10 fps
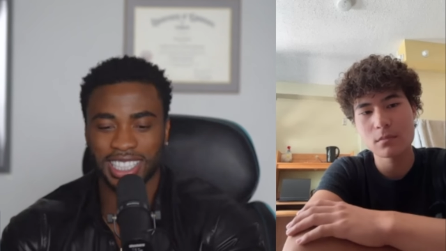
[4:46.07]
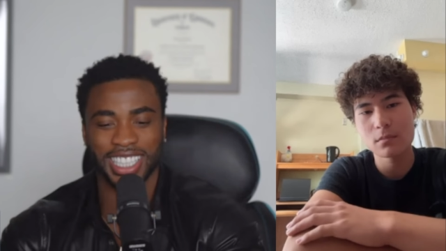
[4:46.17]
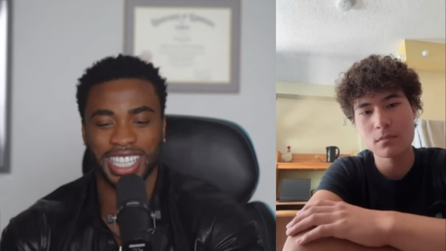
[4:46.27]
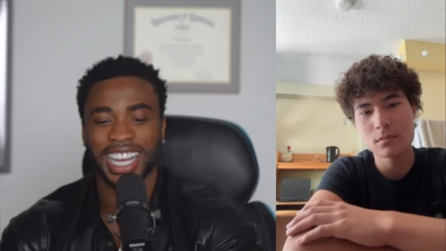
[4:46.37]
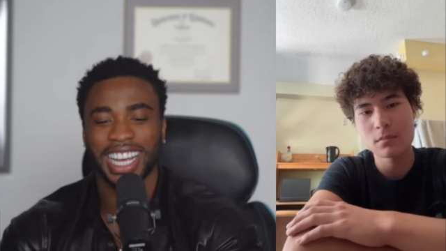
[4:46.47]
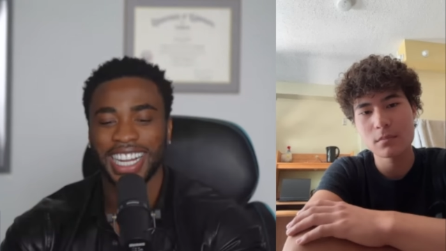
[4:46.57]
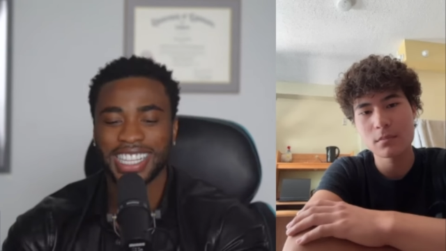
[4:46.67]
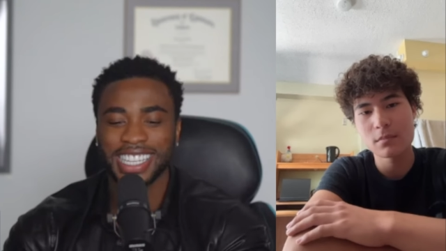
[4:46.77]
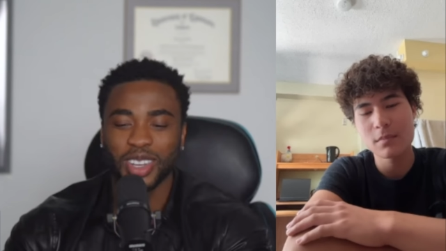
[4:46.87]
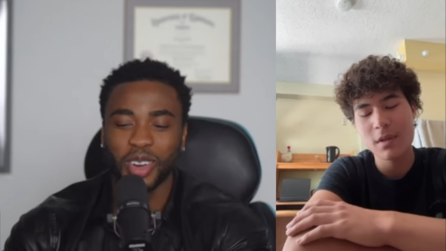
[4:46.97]
Speaker 1: is
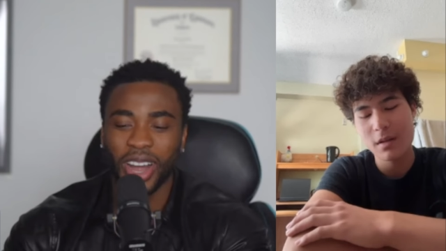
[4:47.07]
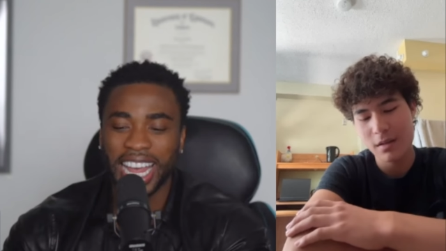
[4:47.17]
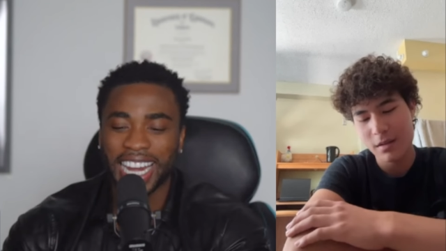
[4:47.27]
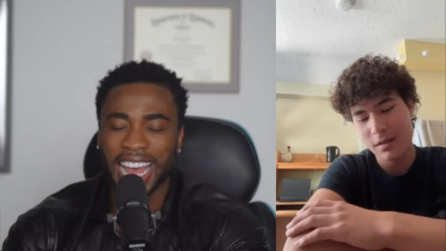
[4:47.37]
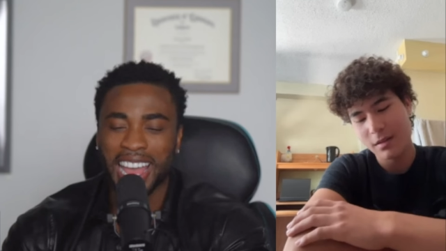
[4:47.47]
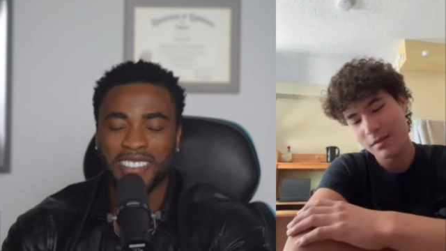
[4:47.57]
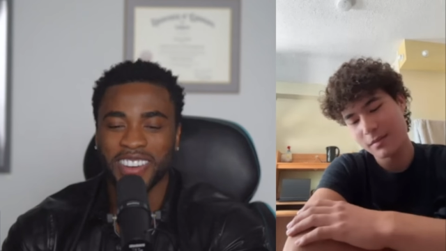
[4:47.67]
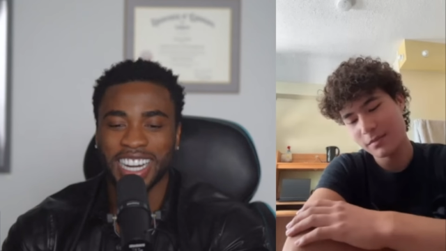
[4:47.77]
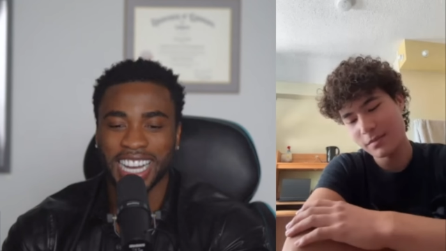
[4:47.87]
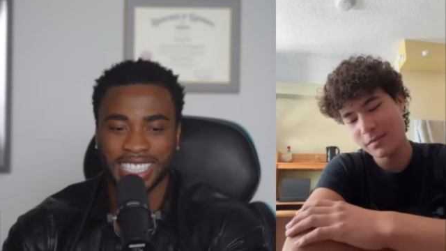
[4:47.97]
this is grade A
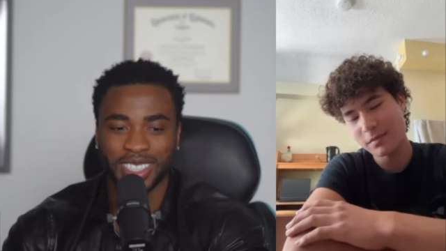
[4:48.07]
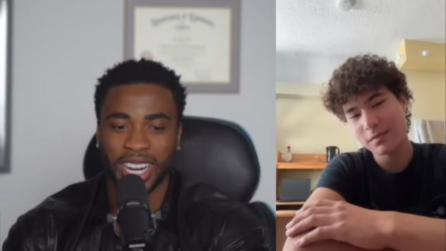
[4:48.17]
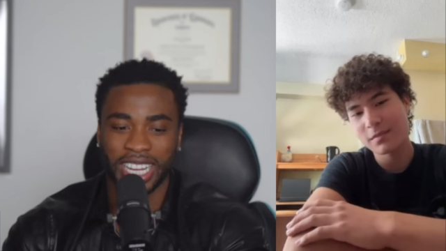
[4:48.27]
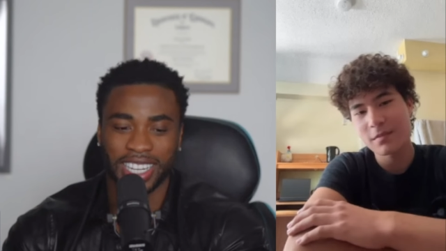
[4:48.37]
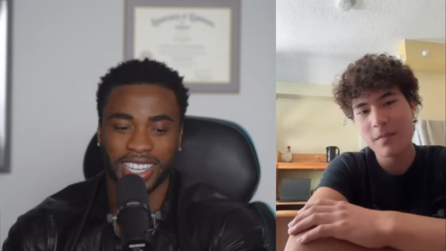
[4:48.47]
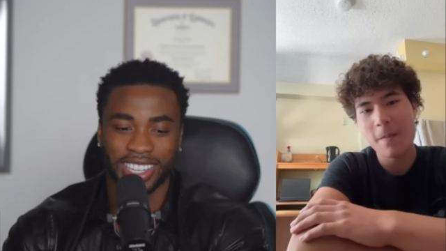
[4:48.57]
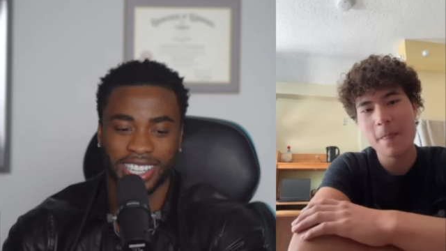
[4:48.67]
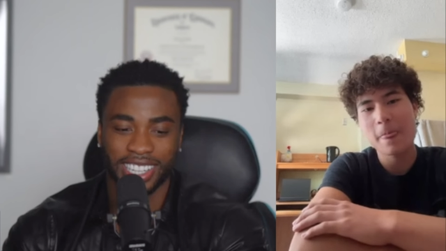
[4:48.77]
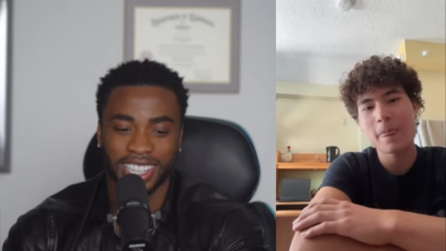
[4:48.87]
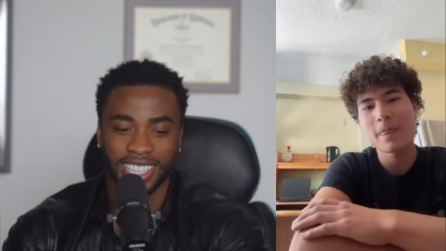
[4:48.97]
finessing right here.
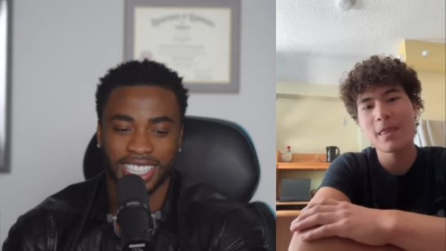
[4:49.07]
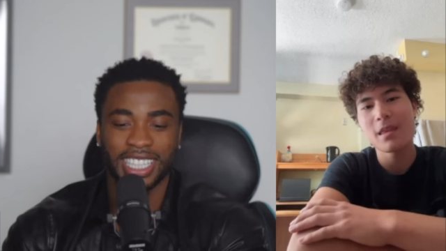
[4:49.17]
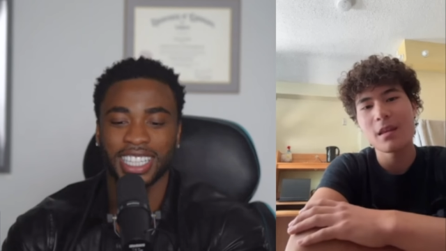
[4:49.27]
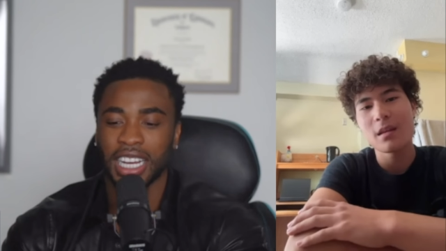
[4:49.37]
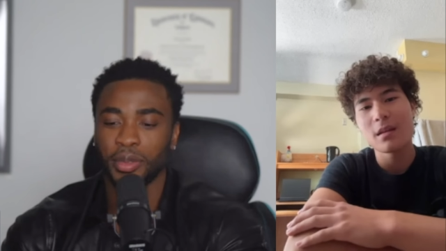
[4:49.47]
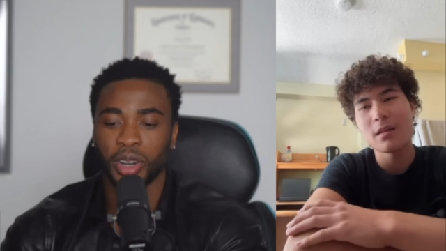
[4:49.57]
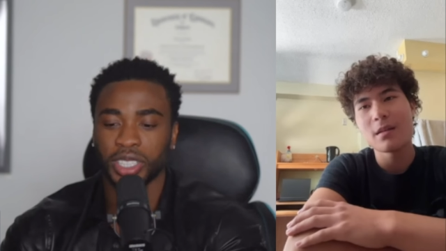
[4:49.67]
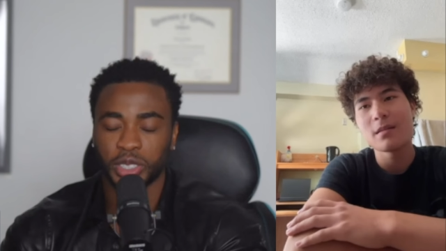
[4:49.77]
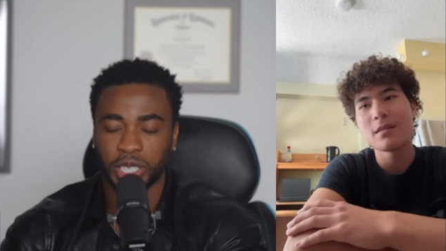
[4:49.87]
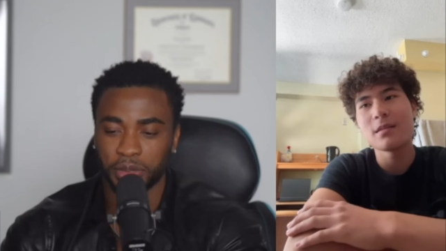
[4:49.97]
She needs to come on a
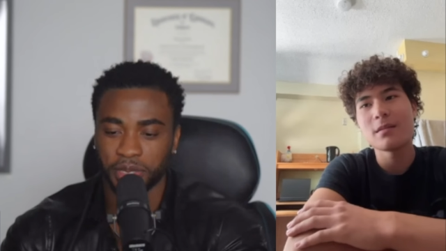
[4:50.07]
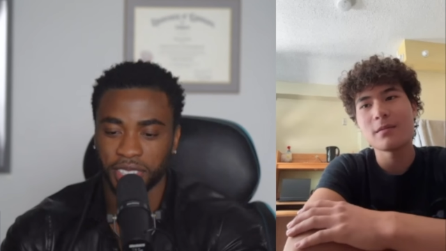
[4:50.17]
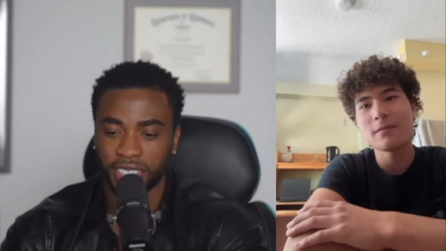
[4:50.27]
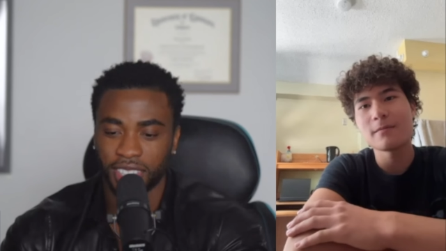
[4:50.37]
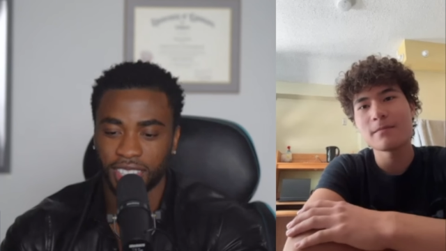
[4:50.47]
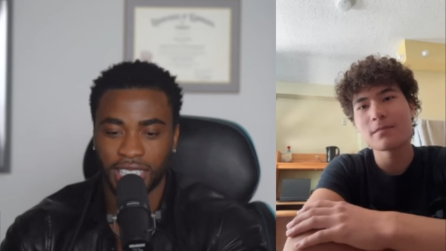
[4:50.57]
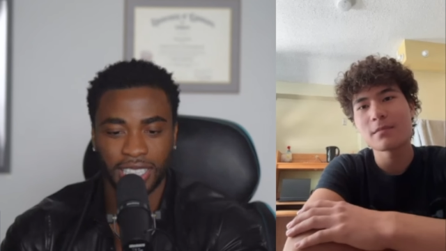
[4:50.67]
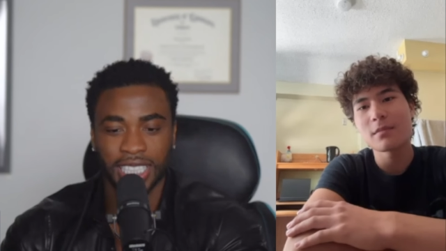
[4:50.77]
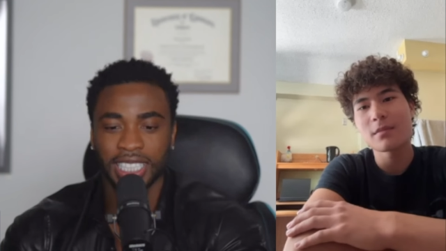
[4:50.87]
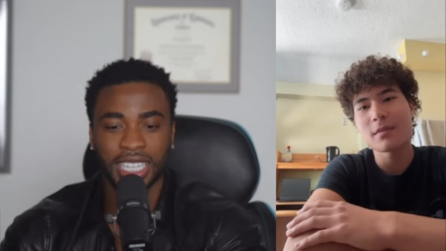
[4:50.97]
stream. Hey,
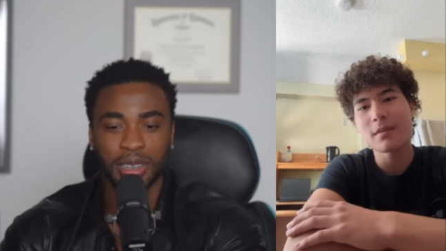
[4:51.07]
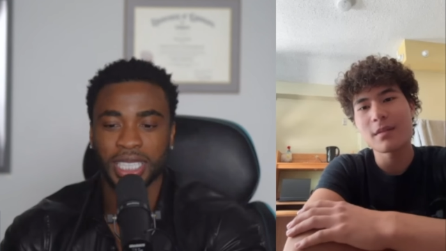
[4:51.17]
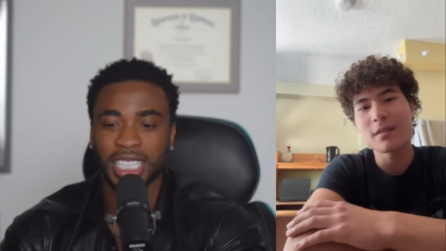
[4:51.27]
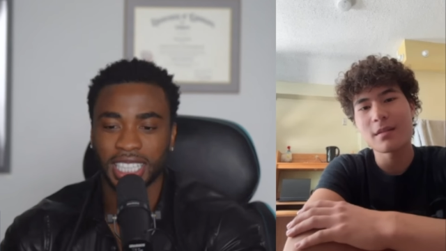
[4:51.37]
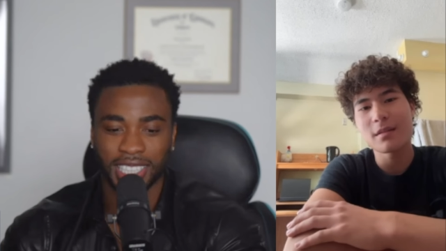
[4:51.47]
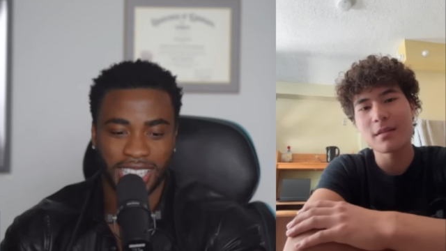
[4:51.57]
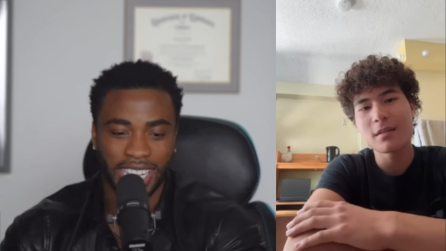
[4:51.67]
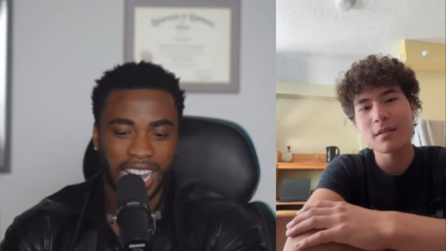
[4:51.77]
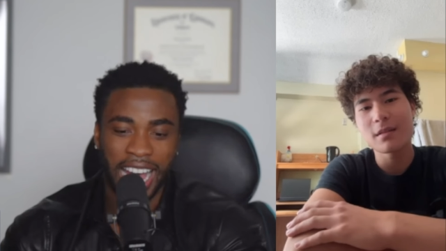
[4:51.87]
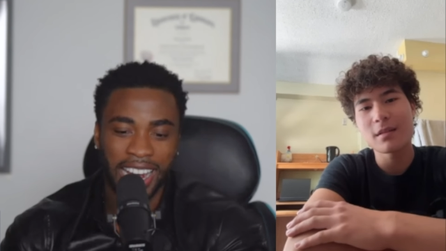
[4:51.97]
she needs to come teach us
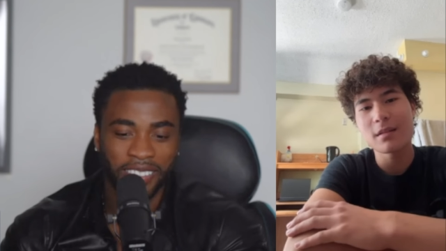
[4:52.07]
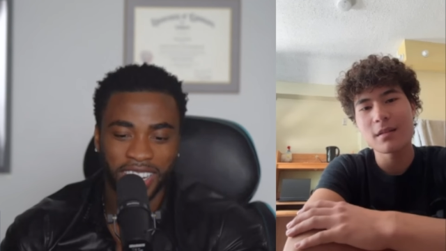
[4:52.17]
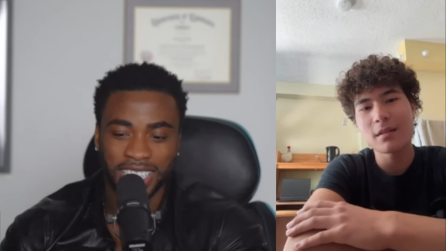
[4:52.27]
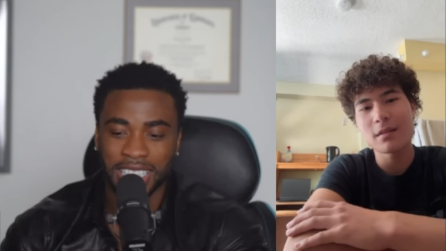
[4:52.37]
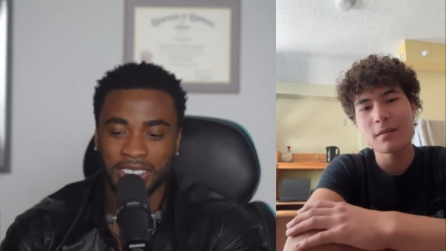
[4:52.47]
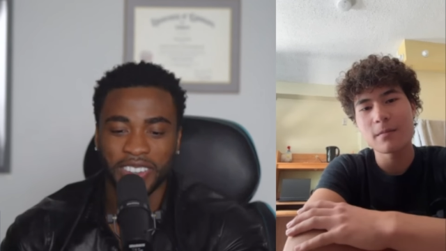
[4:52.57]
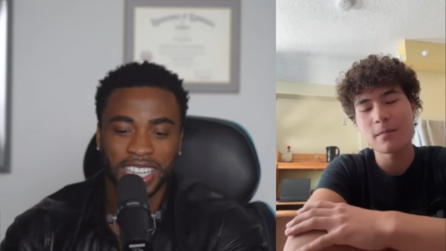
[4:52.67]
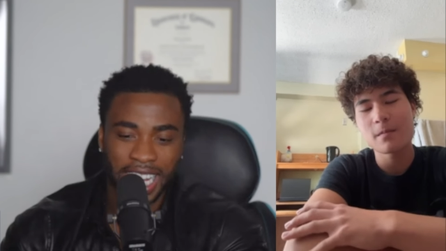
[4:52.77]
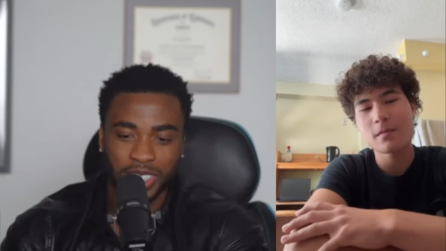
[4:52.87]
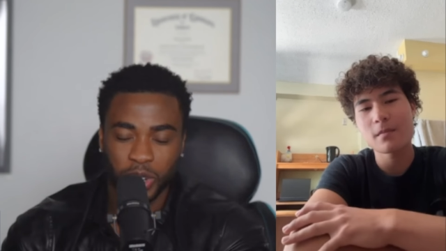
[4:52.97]
how the fuck did she
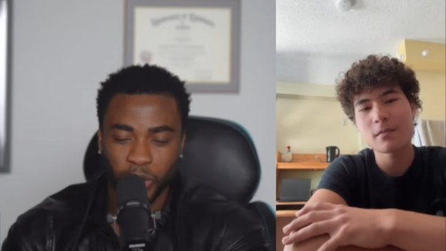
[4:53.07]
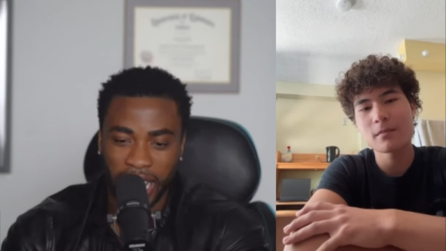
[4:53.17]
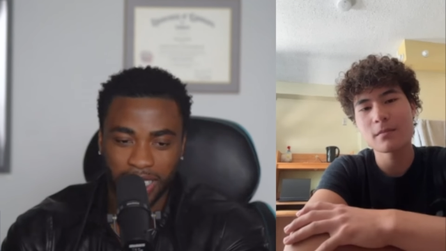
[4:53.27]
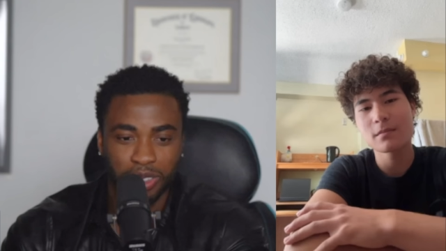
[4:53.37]
finesse your ass for